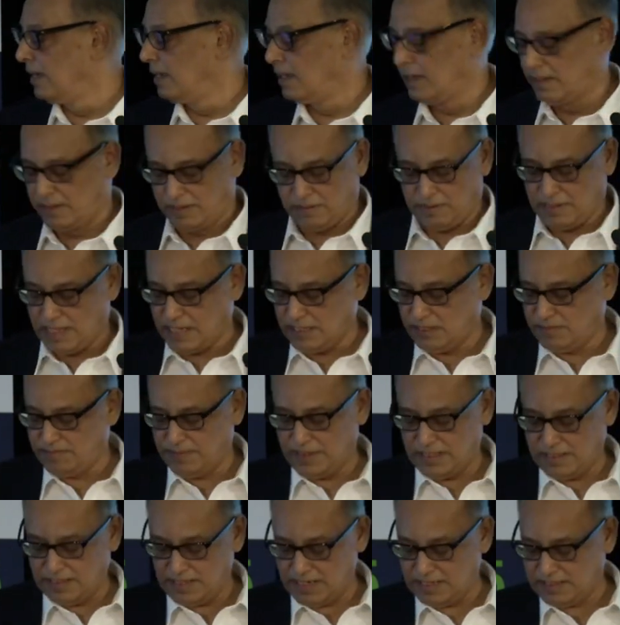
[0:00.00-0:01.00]
So that's
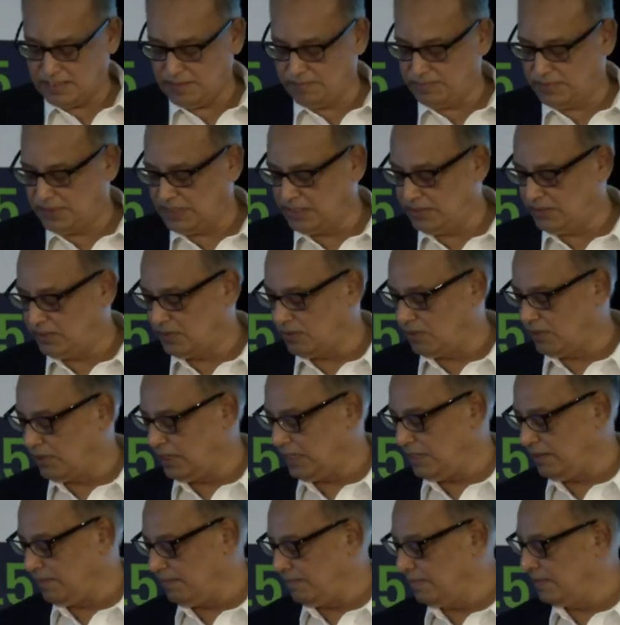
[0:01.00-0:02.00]
been SMC's
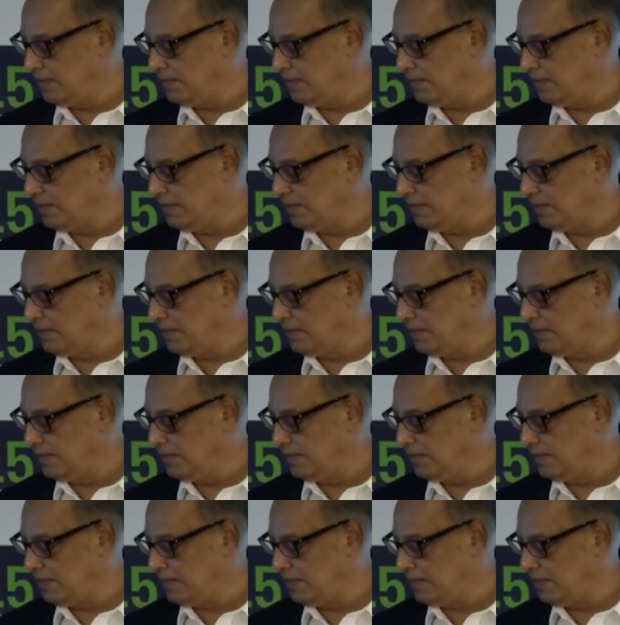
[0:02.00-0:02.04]
story.